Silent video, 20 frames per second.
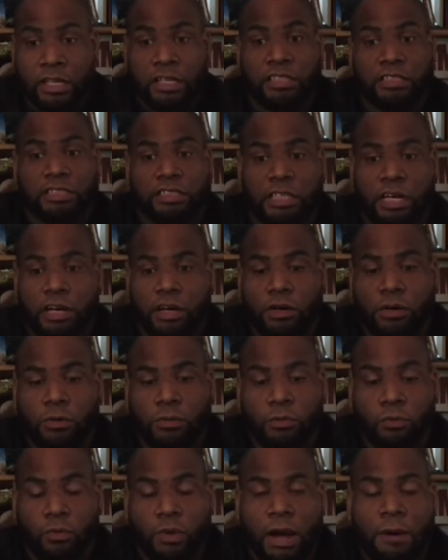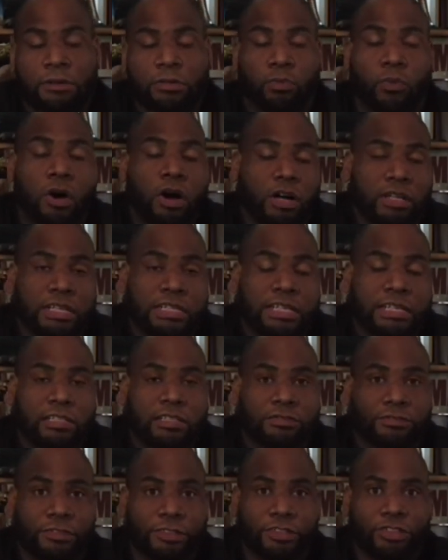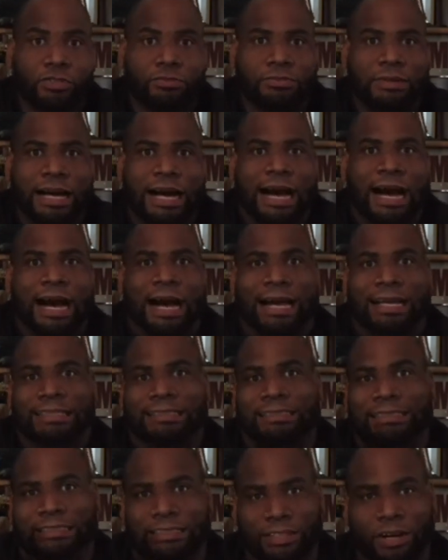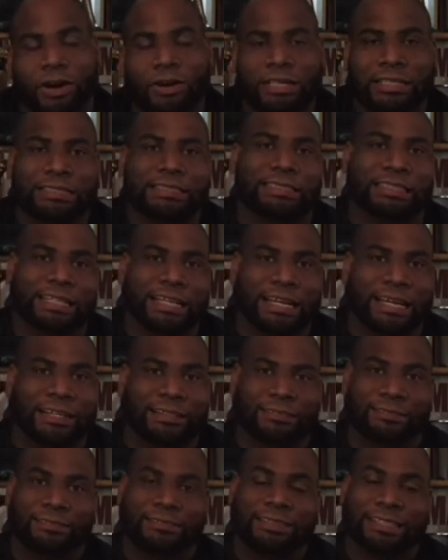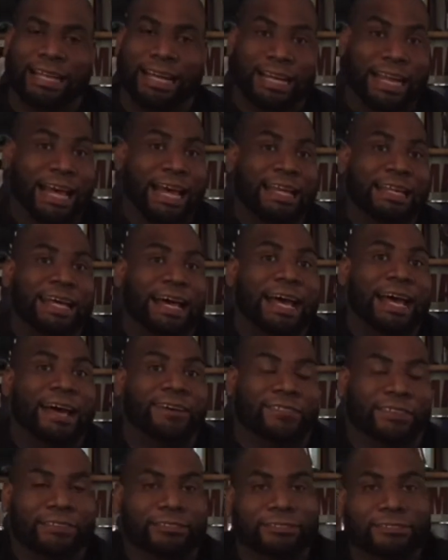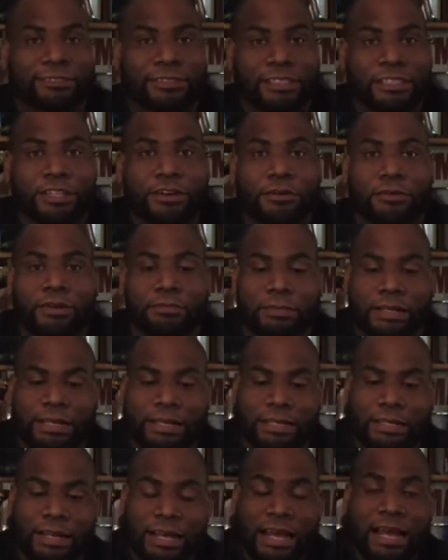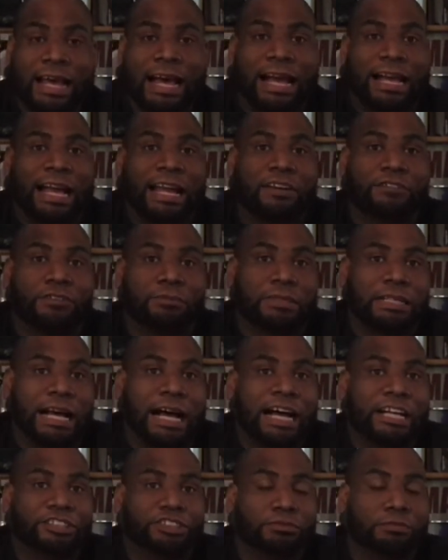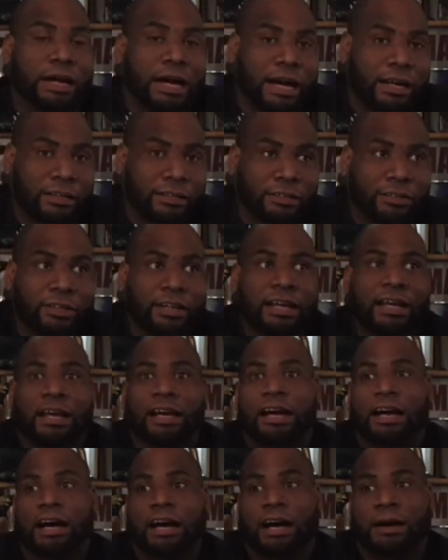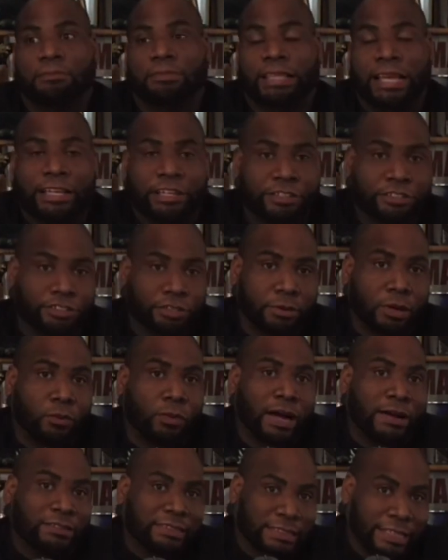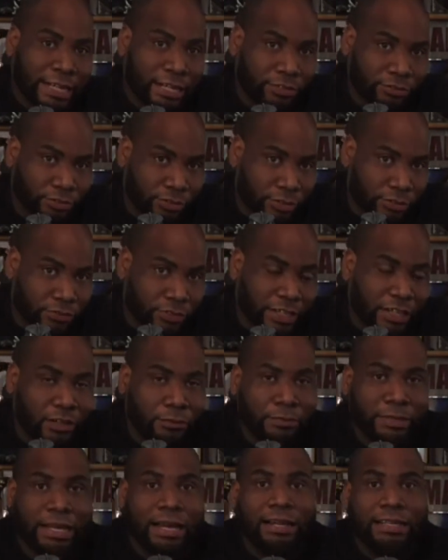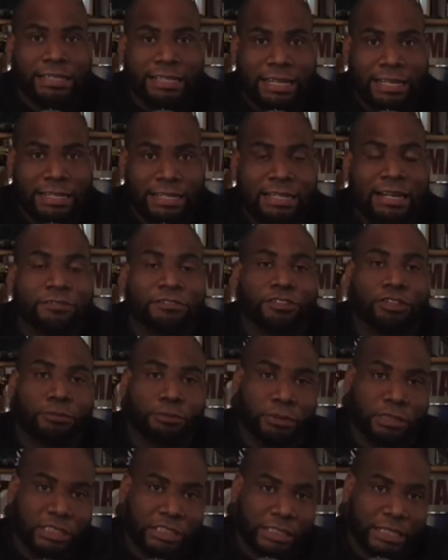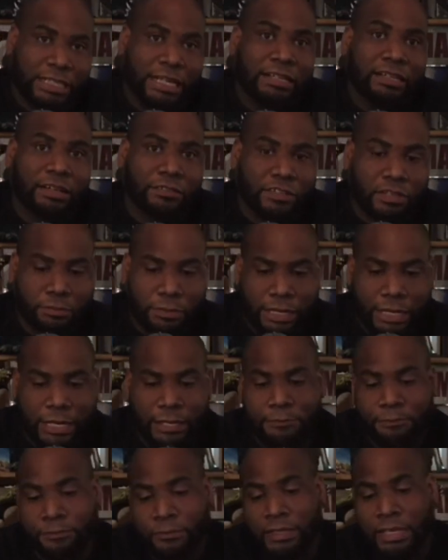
So when I was walking the dealer's room, I saw this kit. And I had to have it. You know what I mean? I got it from Kaiju Modeler. Thank you to my wife, Sandra, for helping me out getting it. I really appreciate it. I love you, babe.